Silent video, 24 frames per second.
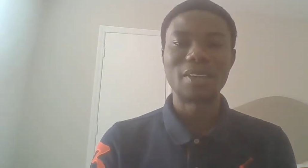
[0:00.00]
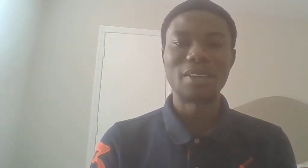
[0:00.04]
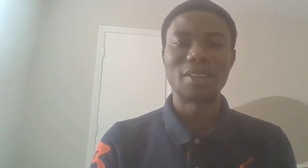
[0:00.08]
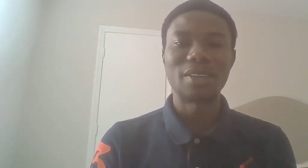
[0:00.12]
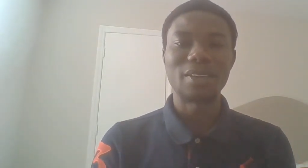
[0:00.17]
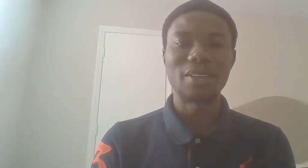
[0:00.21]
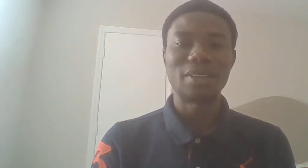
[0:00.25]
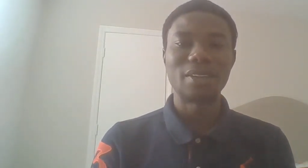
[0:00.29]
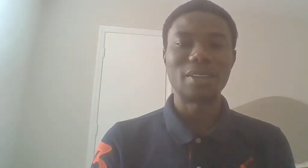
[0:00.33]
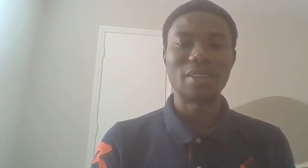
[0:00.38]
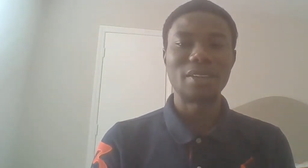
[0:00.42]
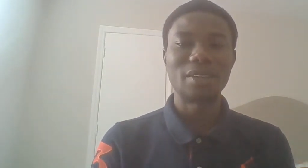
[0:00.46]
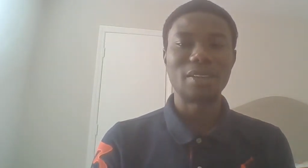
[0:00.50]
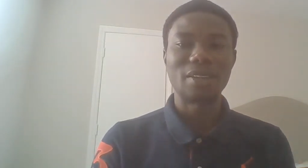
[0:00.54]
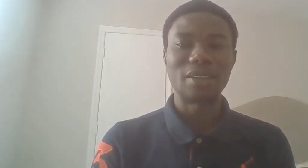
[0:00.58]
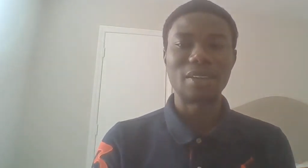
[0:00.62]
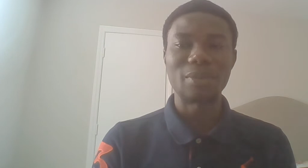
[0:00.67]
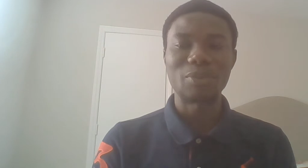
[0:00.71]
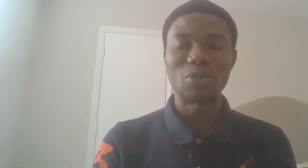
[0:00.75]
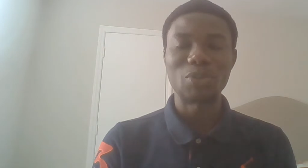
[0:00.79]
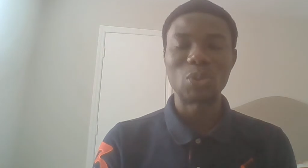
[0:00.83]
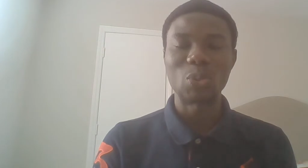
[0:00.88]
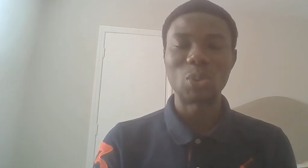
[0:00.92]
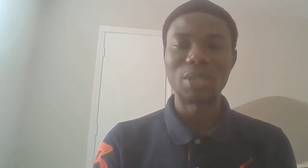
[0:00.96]
And
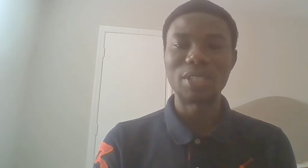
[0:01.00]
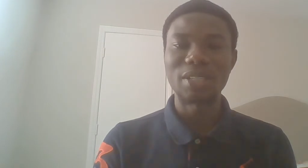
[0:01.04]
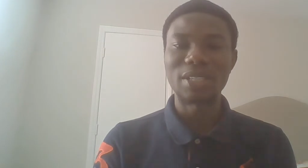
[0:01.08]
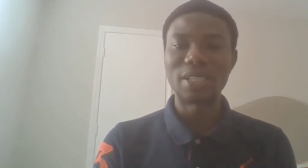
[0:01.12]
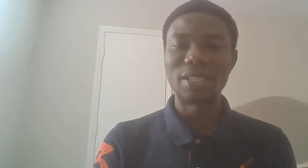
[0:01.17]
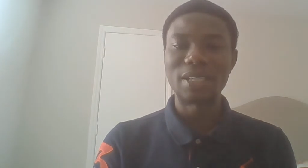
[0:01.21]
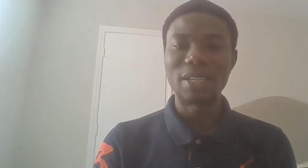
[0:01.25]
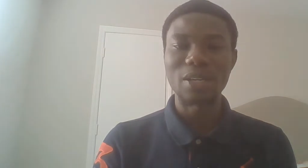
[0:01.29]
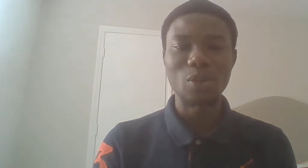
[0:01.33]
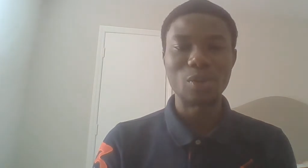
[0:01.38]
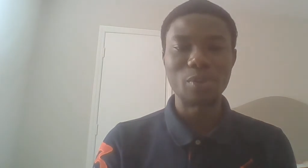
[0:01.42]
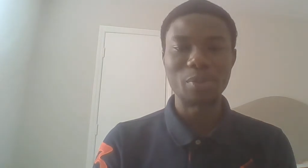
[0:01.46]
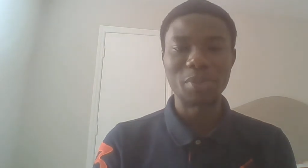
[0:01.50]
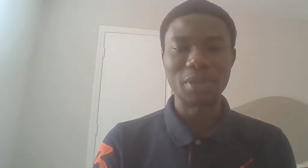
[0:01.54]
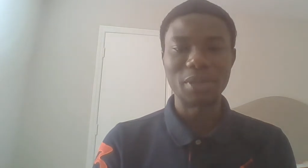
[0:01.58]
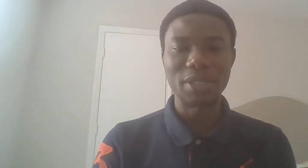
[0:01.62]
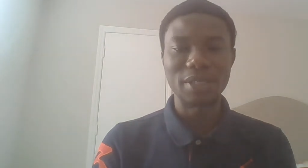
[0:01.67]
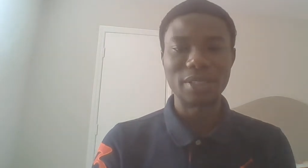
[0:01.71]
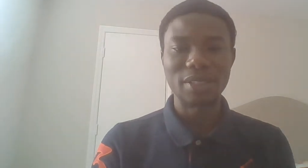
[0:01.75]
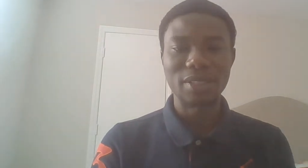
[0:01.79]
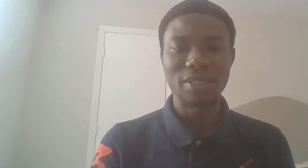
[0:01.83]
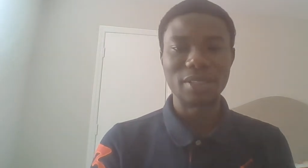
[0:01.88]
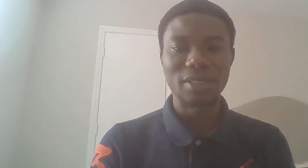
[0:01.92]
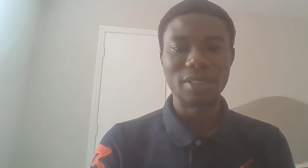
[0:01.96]
then, so when you take a
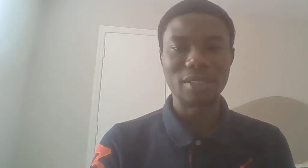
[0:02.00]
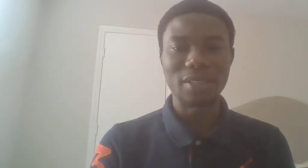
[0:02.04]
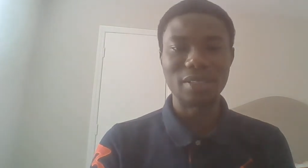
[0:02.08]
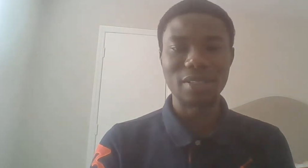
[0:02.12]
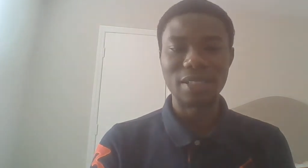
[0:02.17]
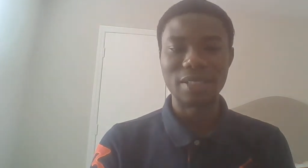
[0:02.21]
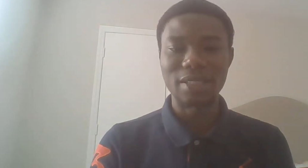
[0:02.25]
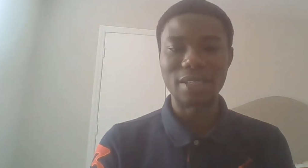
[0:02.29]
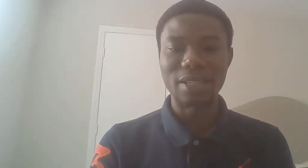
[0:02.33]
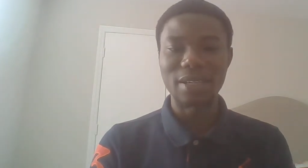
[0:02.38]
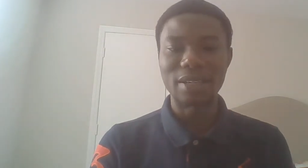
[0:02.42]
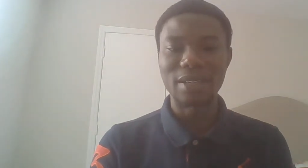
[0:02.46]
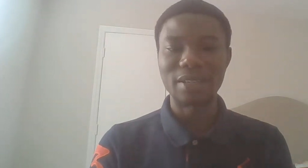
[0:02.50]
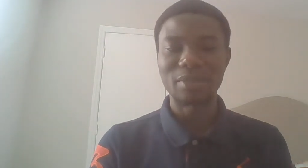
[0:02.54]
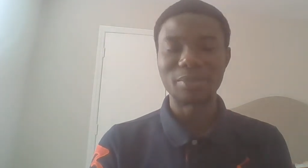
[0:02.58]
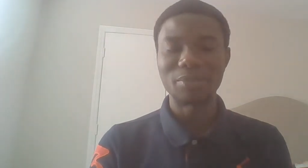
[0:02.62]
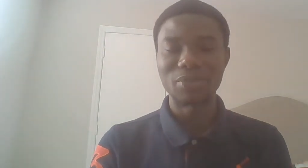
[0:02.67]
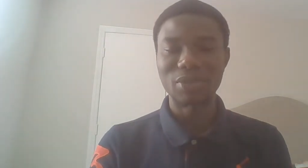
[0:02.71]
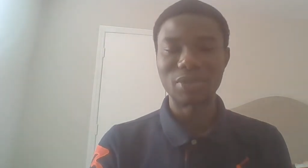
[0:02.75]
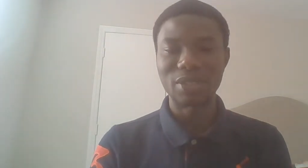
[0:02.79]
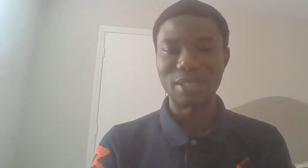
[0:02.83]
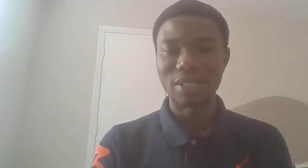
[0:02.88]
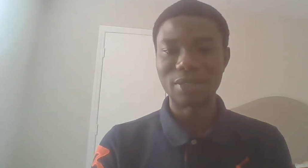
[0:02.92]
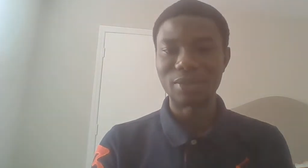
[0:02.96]
complete data
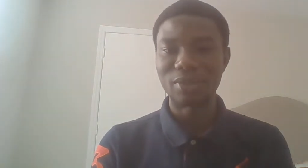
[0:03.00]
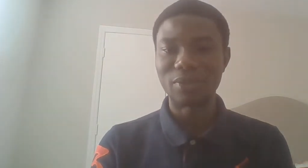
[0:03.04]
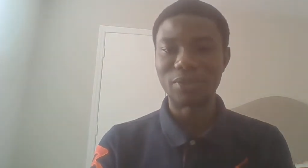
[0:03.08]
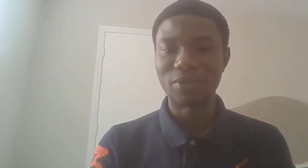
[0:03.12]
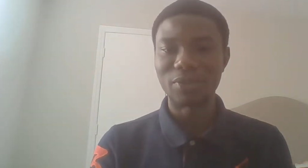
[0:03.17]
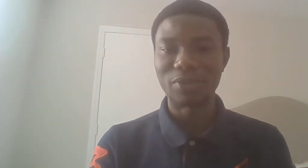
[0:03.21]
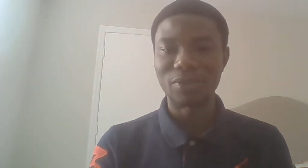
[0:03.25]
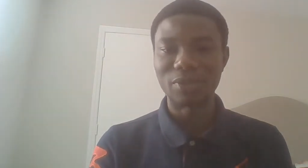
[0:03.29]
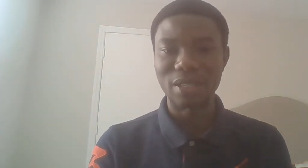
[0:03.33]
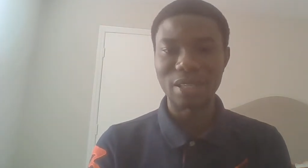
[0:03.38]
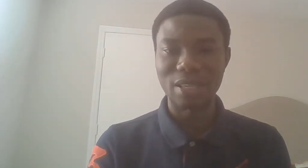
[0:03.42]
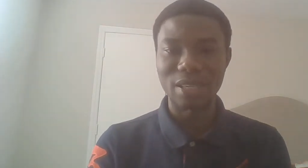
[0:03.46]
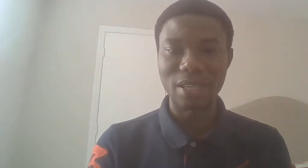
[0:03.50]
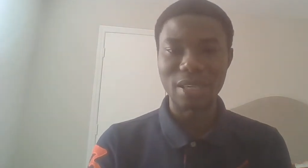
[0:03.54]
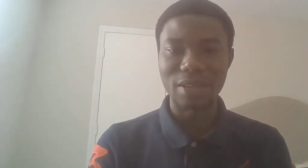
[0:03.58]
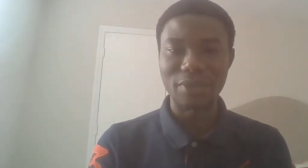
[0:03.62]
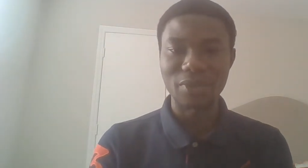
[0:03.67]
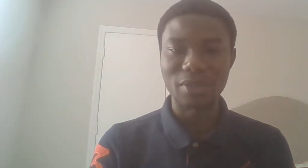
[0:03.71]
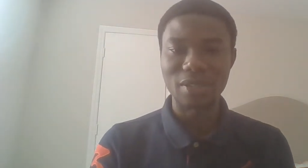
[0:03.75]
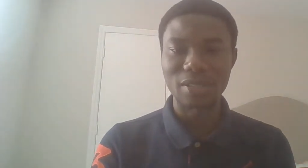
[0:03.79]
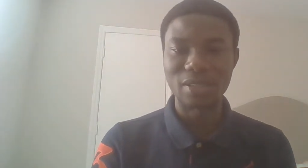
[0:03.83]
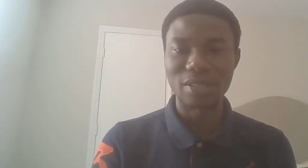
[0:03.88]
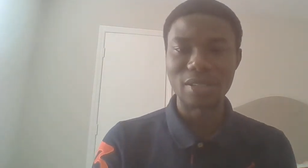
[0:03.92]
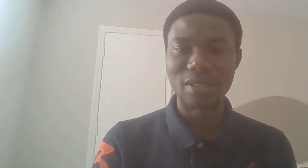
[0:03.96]
set of
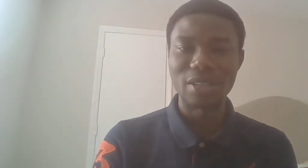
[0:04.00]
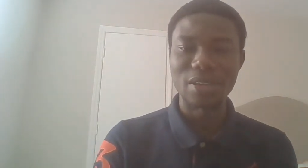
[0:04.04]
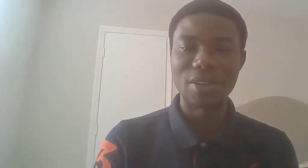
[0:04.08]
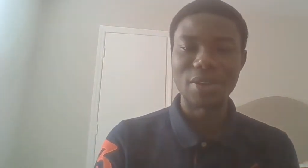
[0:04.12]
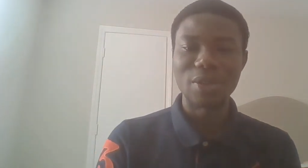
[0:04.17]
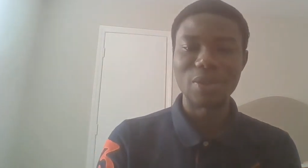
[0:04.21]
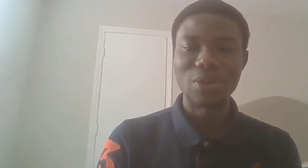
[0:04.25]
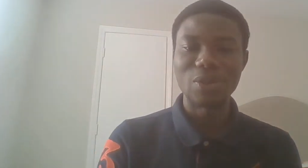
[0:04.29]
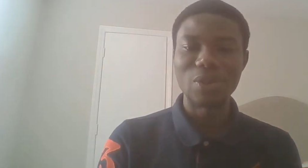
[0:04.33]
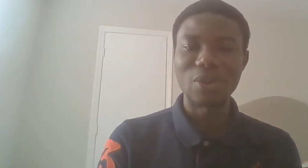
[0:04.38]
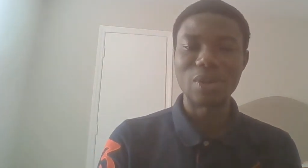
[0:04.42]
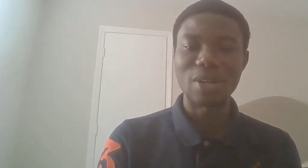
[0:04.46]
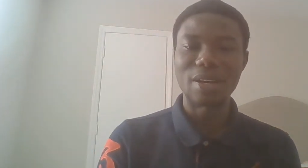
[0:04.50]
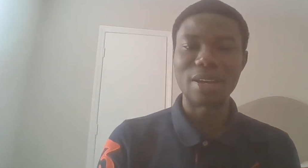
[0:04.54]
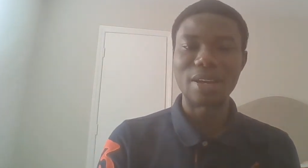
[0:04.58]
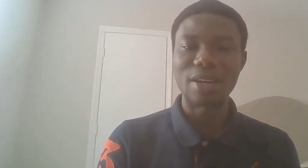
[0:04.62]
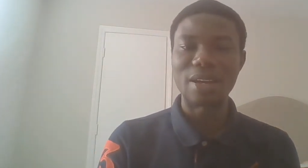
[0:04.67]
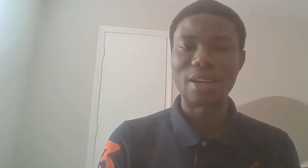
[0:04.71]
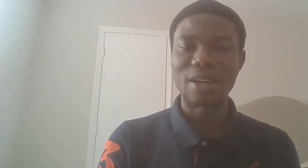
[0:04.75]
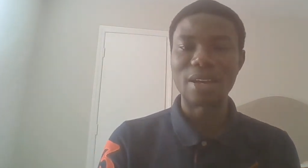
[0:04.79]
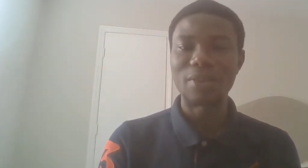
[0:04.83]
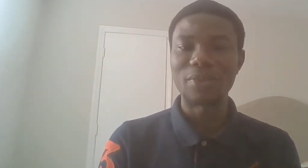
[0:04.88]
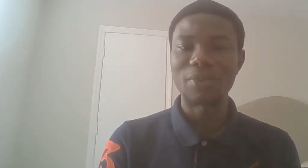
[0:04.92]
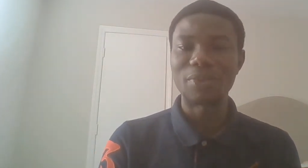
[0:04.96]
KFC, you can
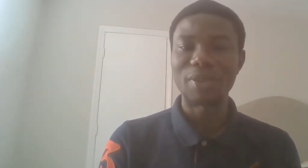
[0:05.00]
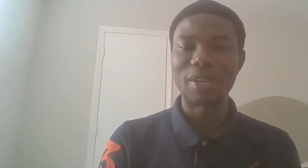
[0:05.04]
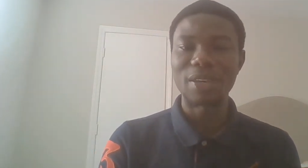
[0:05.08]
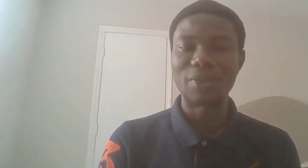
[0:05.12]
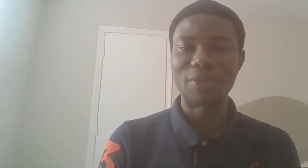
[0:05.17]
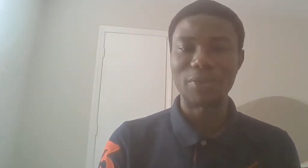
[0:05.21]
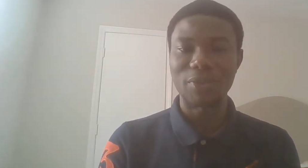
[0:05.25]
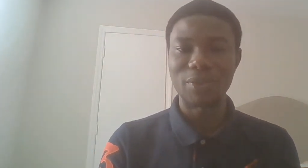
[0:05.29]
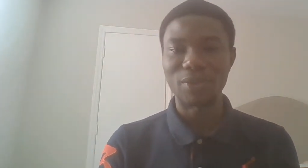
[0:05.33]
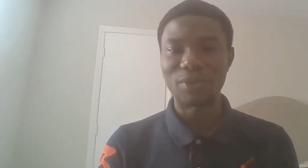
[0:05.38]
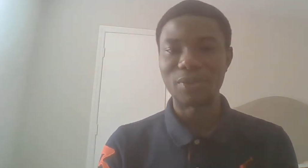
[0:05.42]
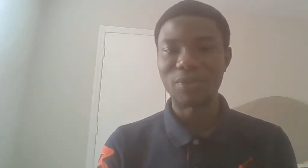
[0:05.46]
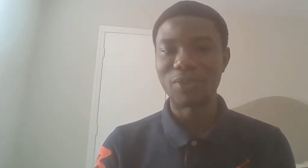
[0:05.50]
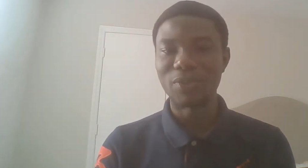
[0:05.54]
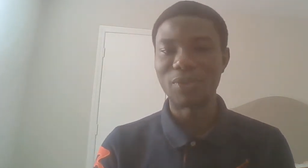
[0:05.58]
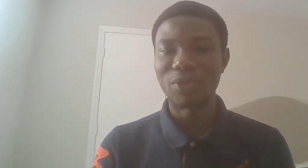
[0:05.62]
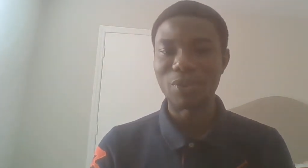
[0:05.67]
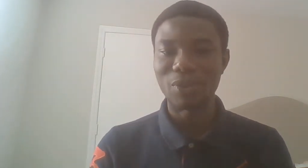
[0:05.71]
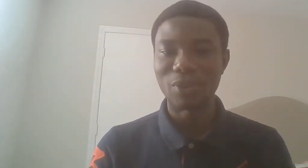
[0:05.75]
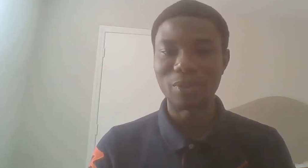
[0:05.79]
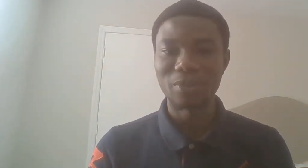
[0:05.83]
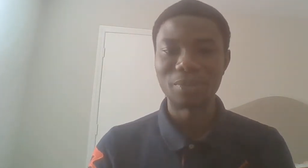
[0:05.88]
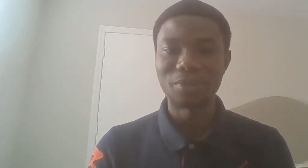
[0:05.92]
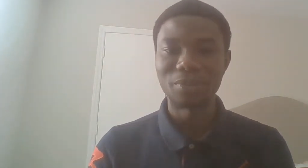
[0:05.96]
have a field
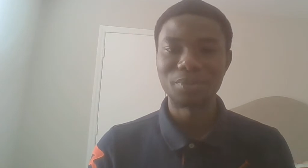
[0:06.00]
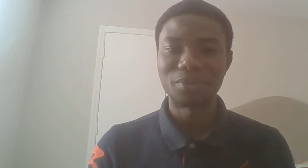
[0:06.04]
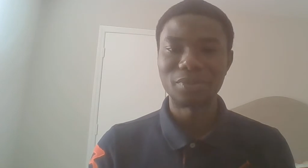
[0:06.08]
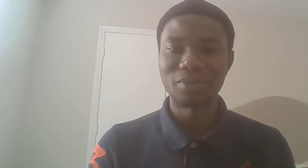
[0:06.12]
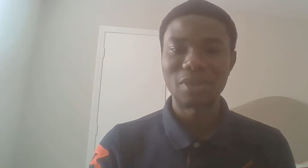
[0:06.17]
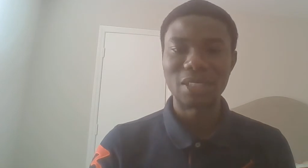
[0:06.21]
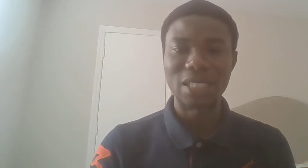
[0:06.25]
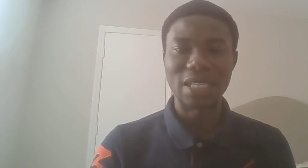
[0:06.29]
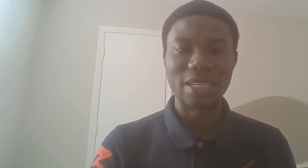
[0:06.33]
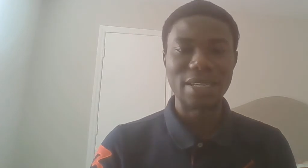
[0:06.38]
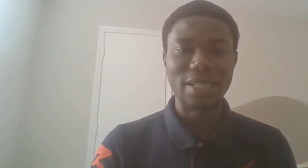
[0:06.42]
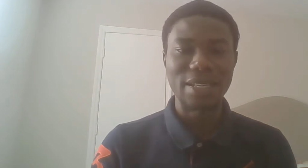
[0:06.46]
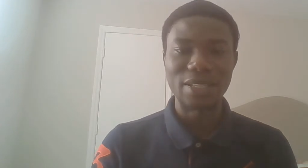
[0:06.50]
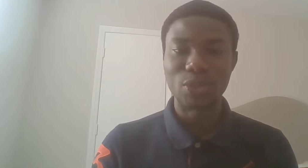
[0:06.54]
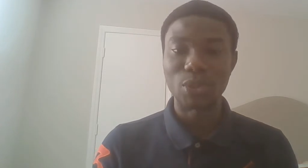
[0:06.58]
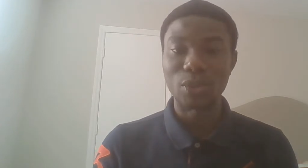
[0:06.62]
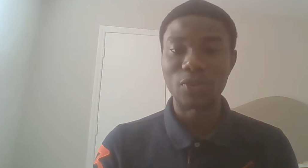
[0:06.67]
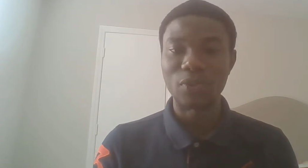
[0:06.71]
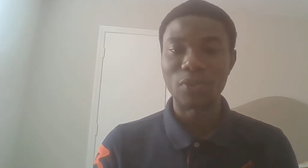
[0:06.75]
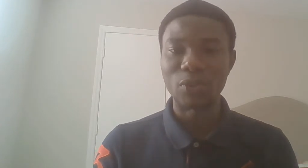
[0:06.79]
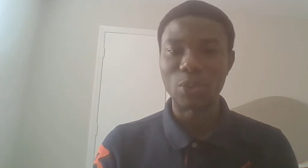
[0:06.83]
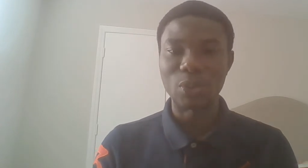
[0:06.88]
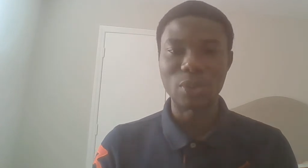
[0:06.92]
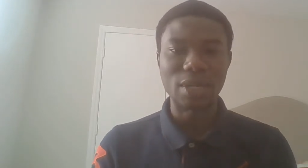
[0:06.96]
for the date
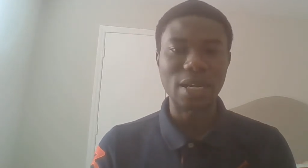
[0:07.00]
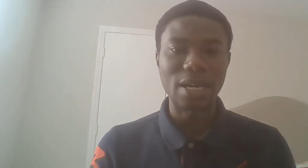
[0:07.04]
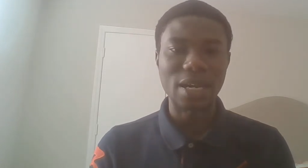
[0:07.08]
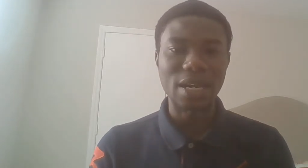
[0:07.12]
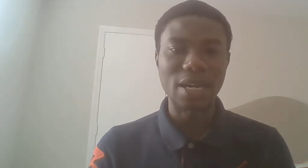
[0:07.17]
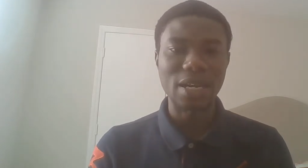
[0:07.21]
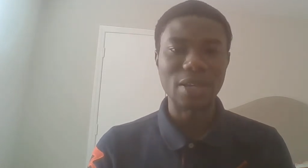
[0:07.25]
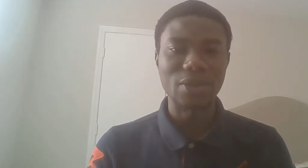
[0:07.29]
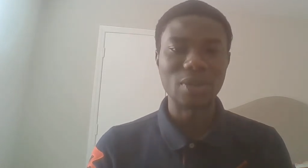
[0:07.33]
of order.